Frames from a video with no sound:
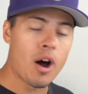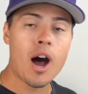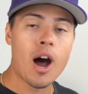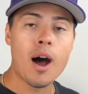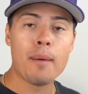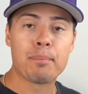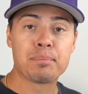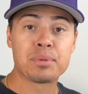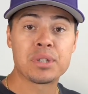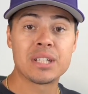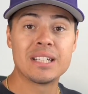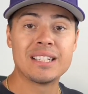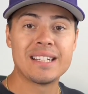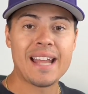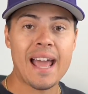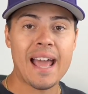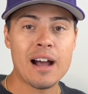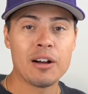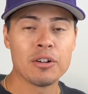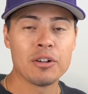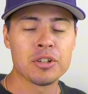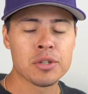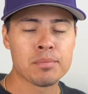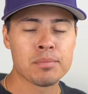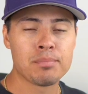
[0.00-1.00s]
ups and
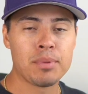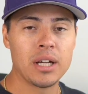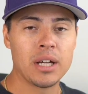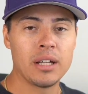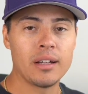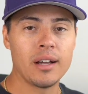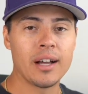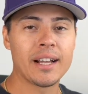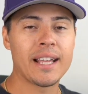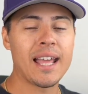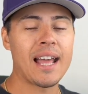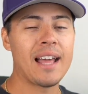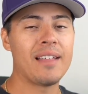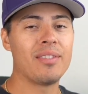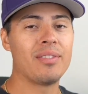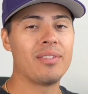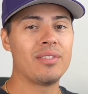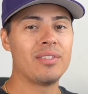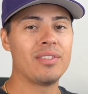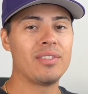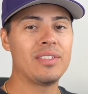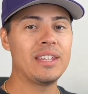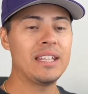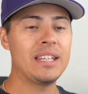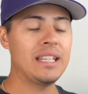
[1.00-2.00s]
downs, but
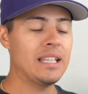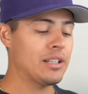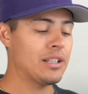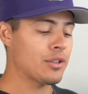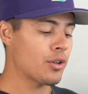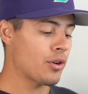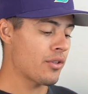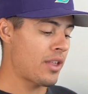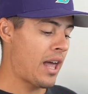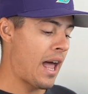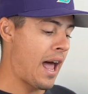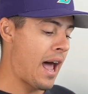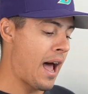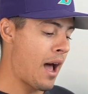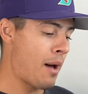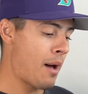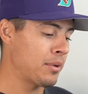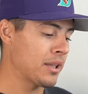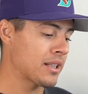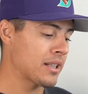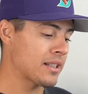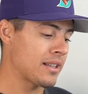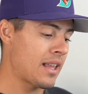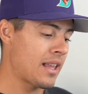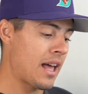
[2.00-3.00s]
again, these are the
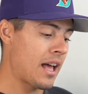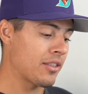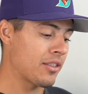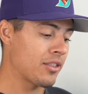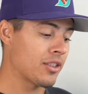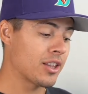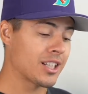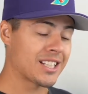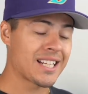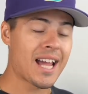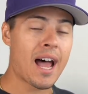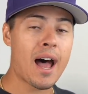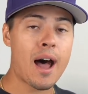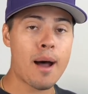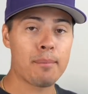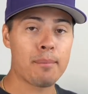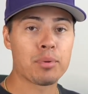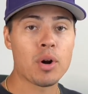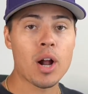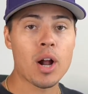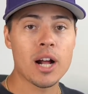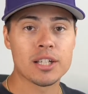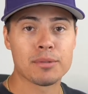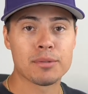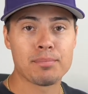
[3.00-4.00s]
habits that the
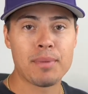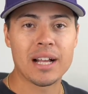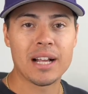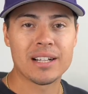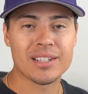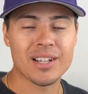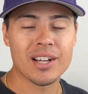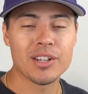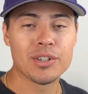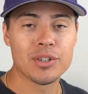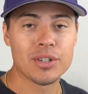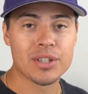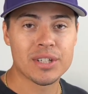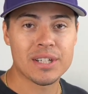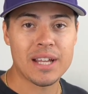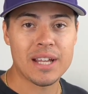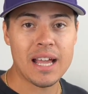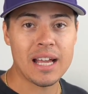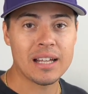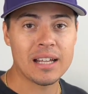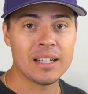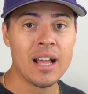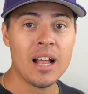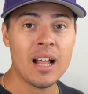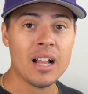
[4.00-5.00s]
top prospects
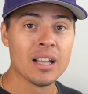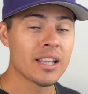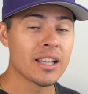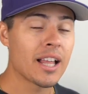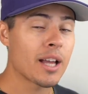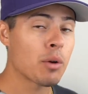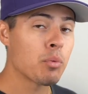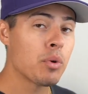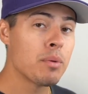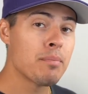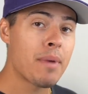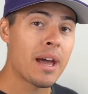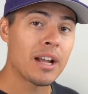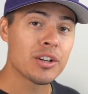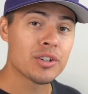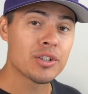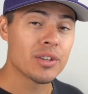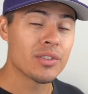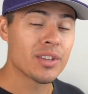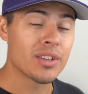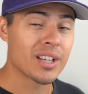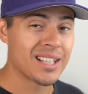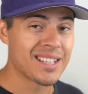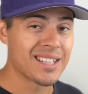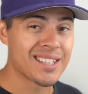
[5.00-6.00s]
understand. Like we
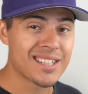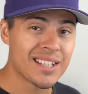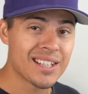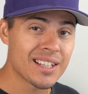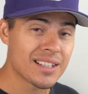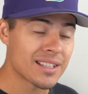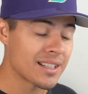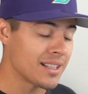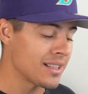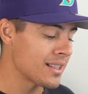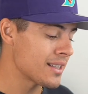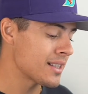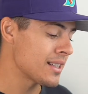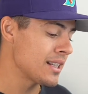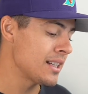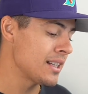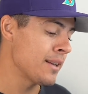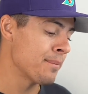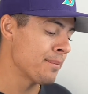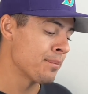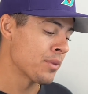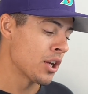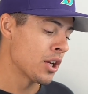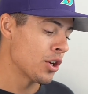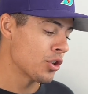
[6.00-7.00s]
mentioned, the
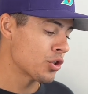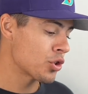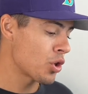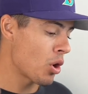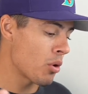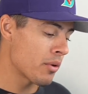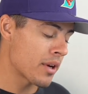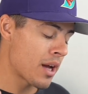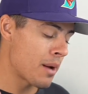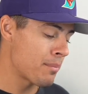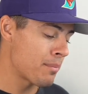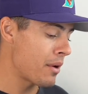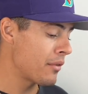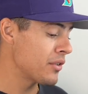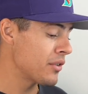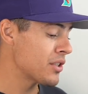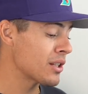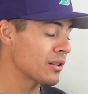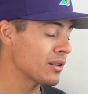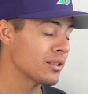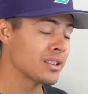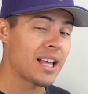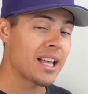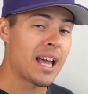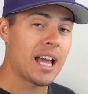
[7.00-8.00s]
consistency, showing up every
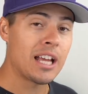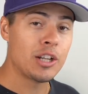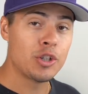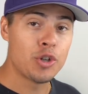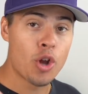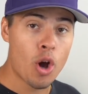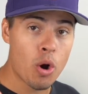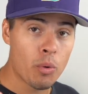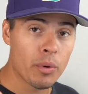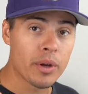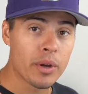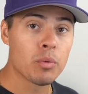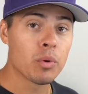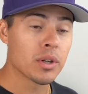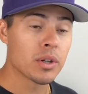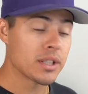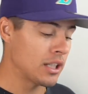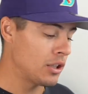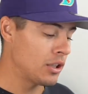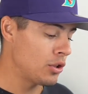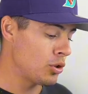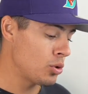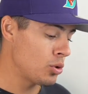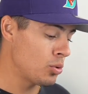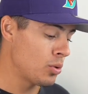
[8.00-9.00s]
single day, knowing what
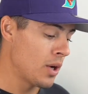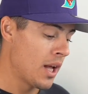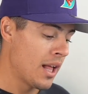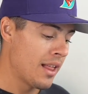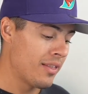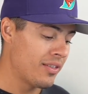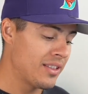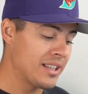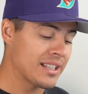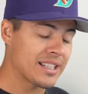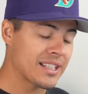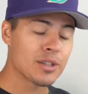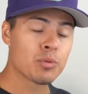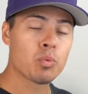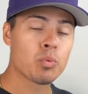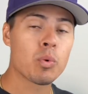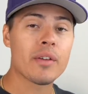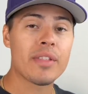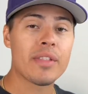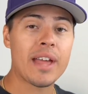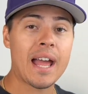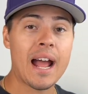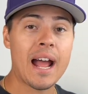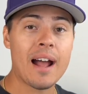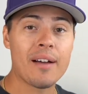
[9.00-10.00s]
to do. This is
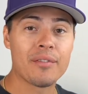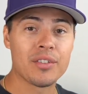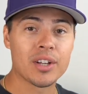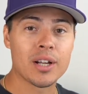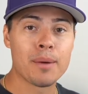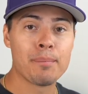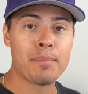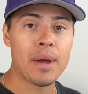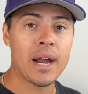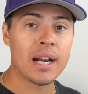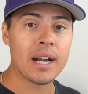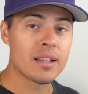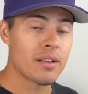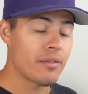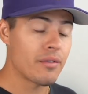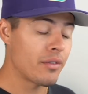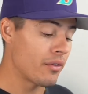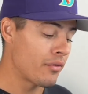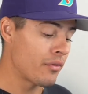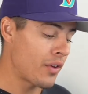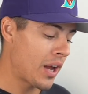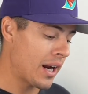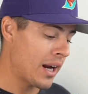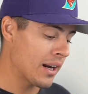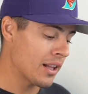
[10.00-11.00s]
where they have the competitive
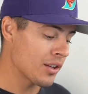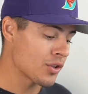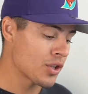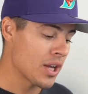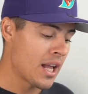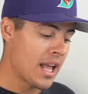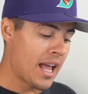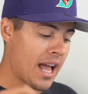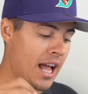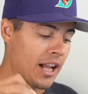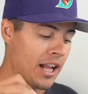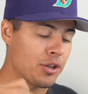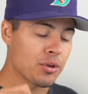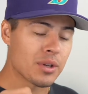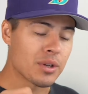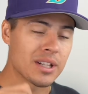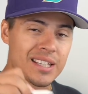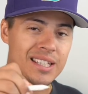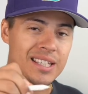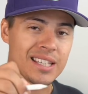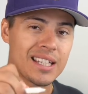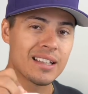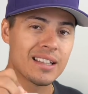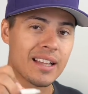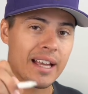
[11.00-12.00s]
advantage, and you can
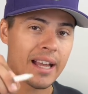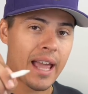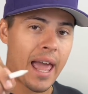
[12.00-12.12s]
see